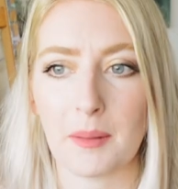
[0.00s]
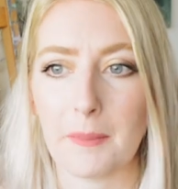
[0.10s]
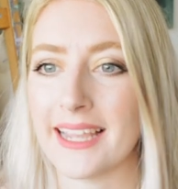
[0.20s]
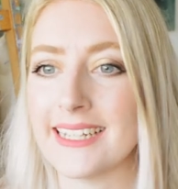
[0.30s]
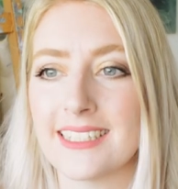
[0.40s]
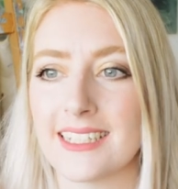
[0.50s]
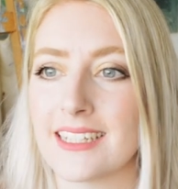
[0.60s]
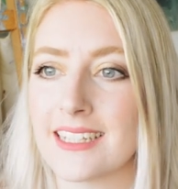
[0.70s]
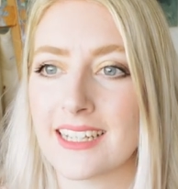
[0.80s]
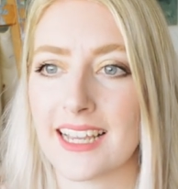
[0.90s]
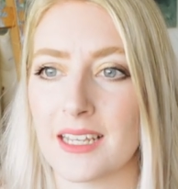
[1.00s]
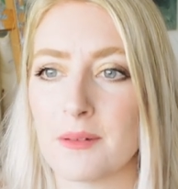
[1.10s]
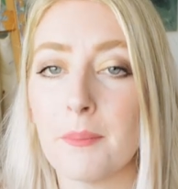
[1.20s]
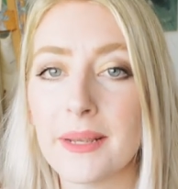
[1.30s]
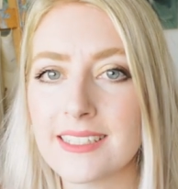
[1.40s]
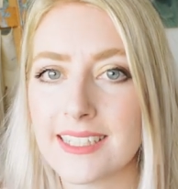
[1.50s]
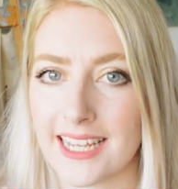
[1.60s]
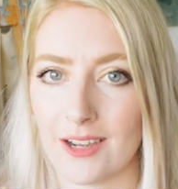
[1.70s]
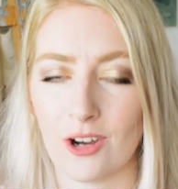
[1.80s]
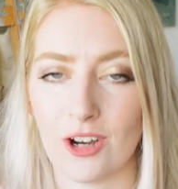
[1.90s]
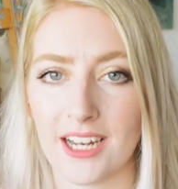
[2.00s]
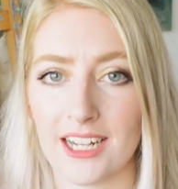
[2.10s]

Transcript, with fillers: painting and missing out on